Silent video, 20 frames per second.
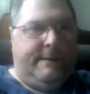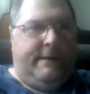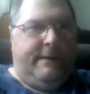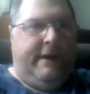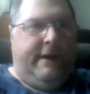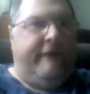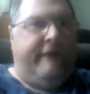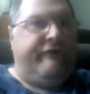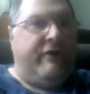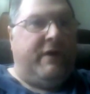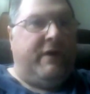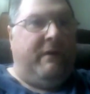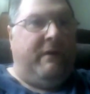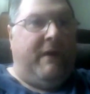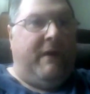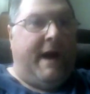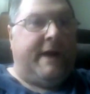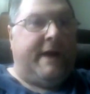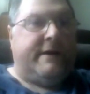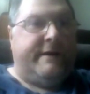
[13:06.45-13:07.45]
He's done a
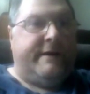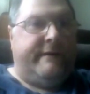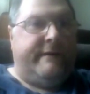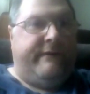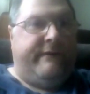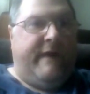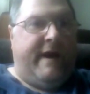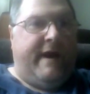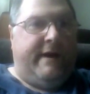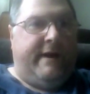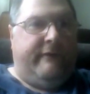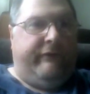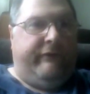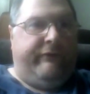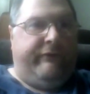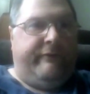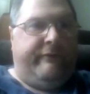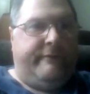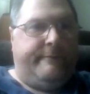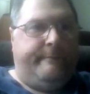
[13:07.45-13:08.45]
lot of good
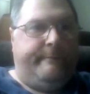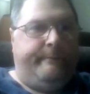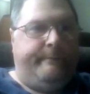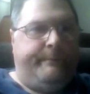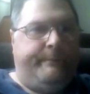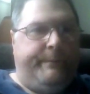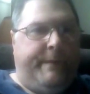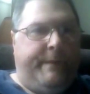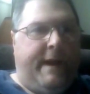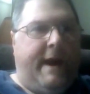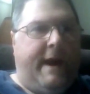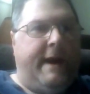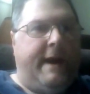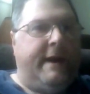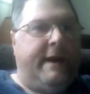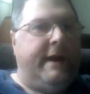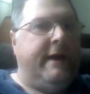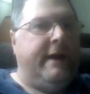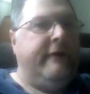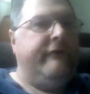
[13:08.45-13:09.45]
things. And
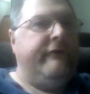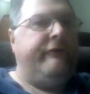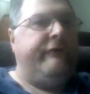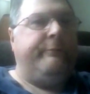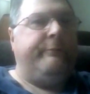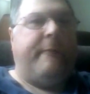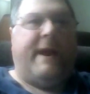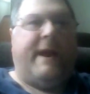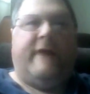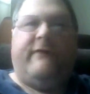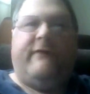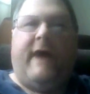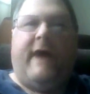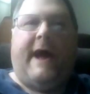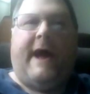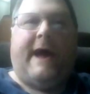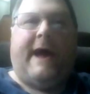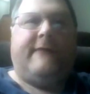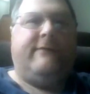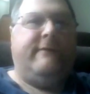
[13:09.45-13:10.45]
he's been
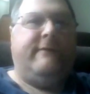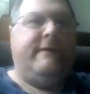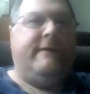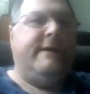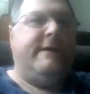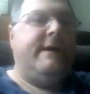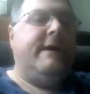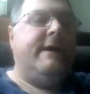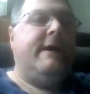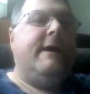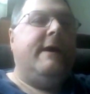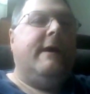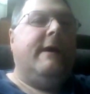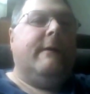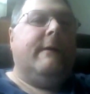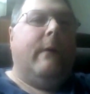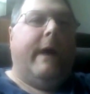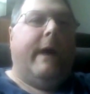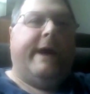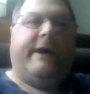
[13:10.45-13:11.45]
attacked
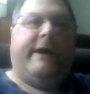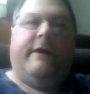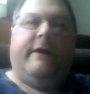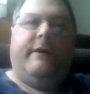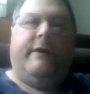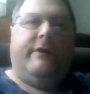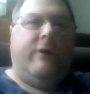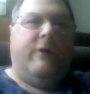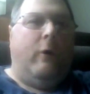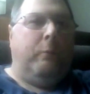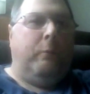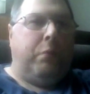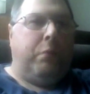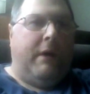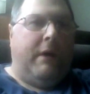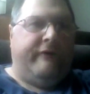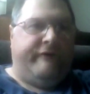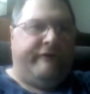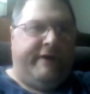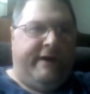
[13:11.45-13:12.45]
like no
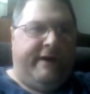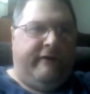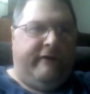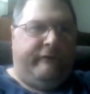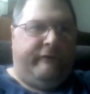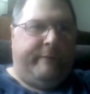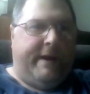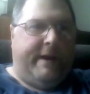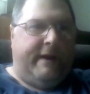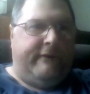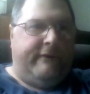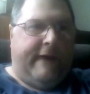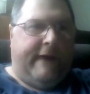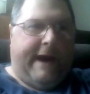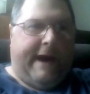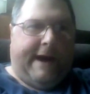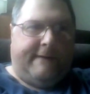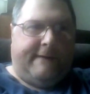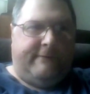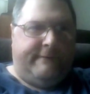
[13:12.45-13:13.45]
president has been
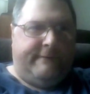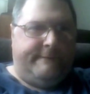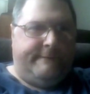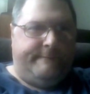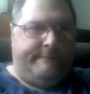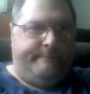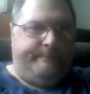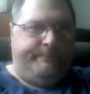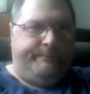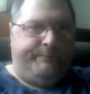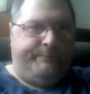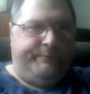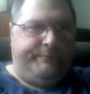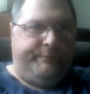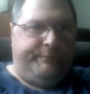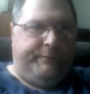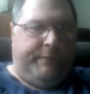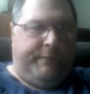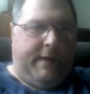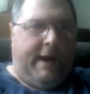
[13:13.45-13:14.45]
attacked.
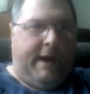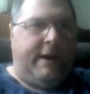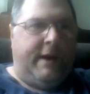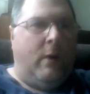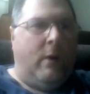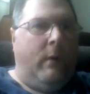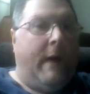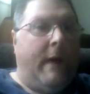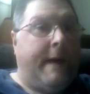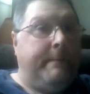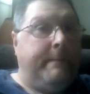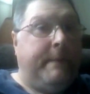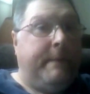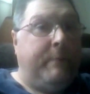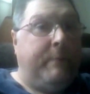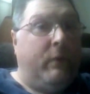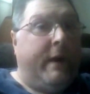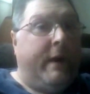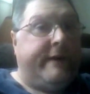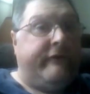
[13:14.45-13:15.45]
I know a lot of
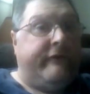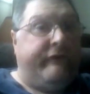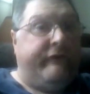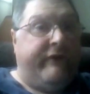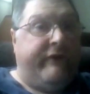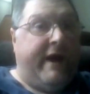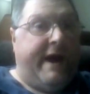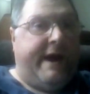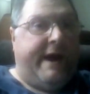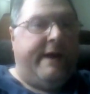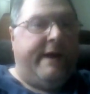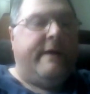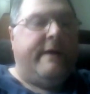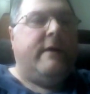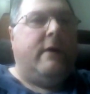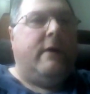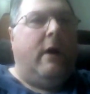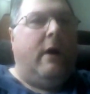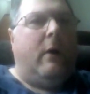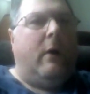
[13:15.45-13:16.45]
people like to say,
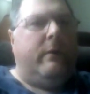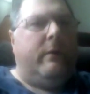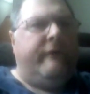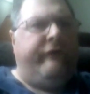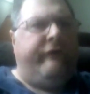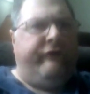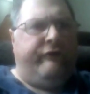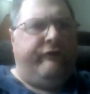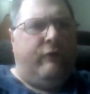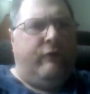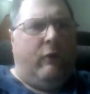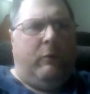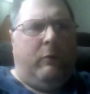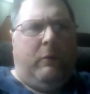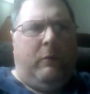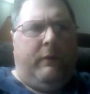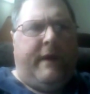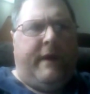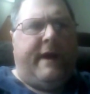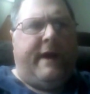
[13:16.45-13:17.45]
oh, this is
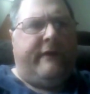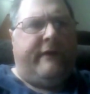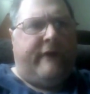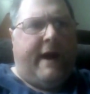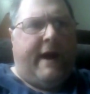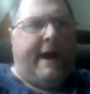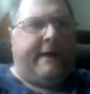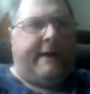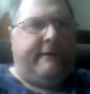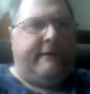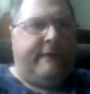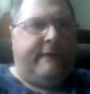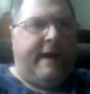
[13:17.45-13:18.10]
normal. They attack